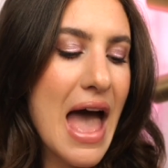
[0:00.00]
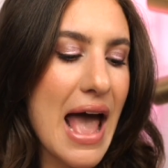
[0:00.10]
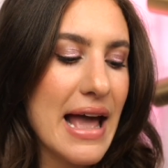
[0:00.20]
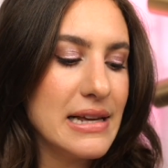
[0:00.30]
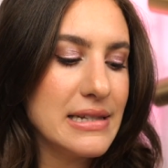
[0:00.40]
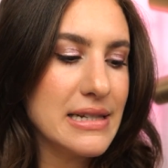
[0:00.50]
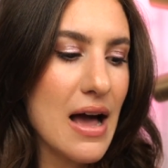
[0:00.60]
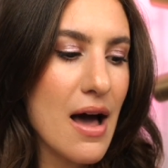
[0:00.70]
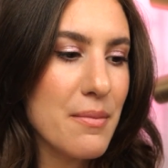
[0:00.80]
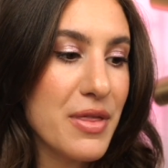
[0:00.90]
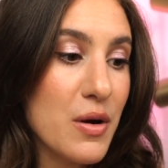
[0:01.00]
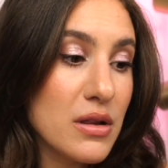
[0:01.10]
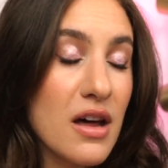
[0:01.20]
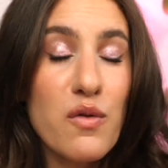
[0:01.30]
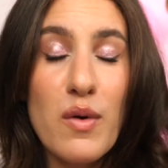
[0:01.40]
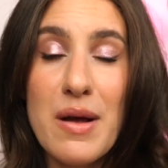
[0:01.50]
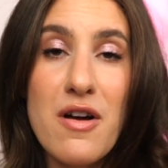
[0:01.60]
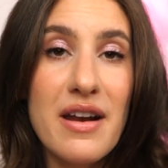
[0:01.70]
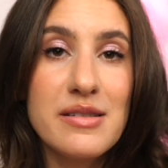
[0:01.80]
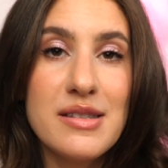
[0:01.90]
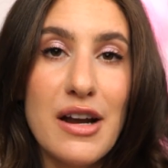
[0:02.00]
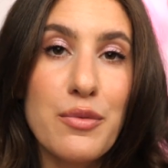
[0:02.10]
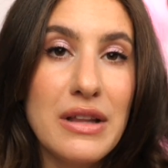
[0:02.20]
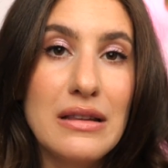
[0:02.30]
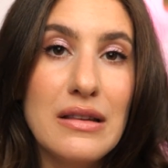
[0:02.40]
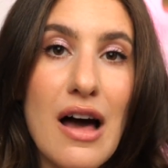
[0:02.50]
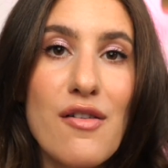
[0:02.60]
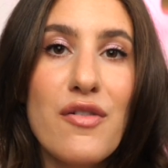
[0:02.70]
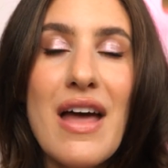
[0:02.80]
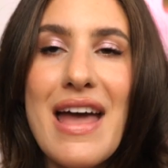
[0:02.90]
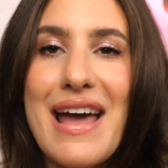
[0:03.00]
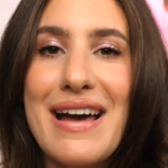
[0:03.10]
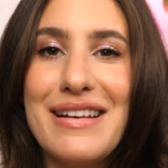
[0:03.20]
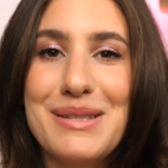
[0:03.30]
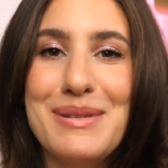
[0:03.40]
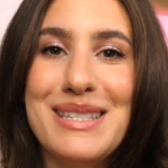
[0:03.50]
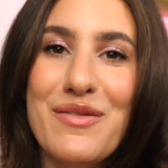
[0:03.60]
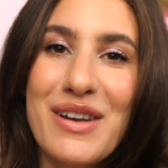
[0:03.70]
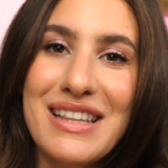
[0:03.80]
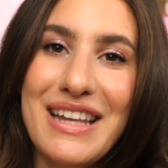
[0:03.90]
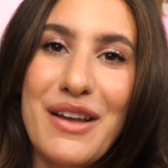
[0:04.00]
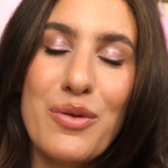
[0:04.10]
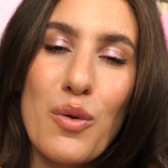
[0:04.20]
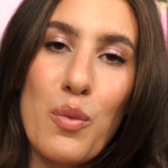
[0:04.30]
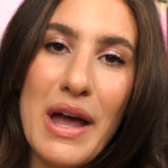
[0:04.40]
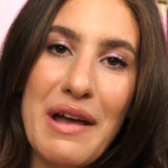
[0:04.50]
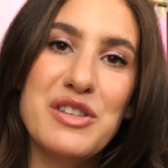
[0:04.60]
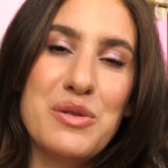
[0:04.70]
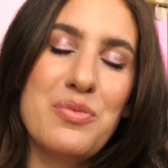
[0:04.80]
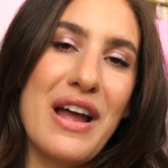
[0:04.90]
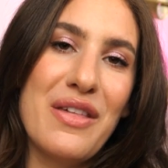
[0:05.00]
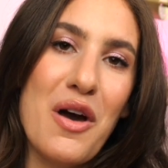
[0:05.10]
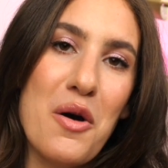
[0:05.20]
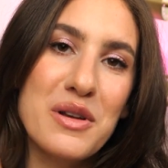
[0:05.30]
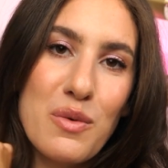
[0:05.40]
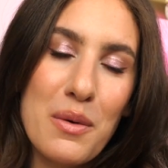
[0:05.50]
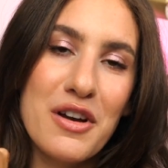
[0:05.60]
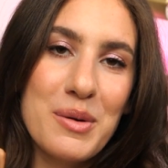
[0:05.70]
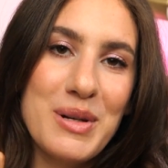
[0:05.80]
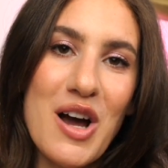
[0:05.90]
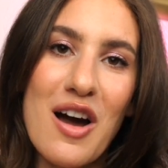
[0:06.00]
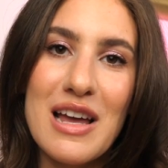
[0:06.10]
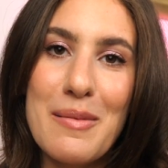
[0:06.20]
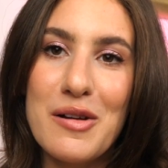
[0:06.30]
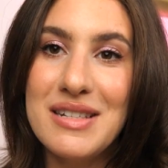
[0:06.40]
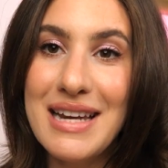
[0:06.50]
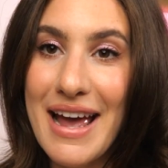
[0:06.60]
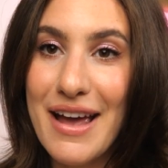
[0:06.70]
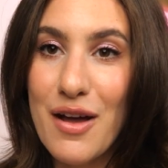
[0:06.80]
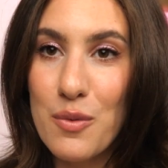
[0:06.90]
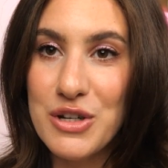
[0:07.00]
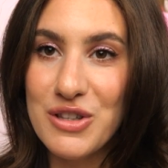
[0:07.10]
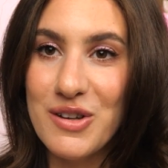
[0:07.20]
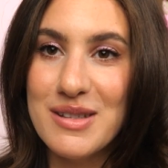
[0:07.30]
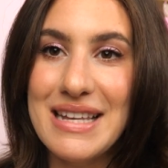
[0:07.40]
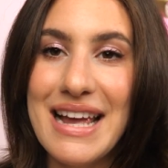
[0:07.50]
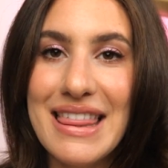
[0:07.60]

and um, there are a lot of Ouai products that I really love. Uh, specifically, the Wave Spray though is what we're going to be talking about today, which looks like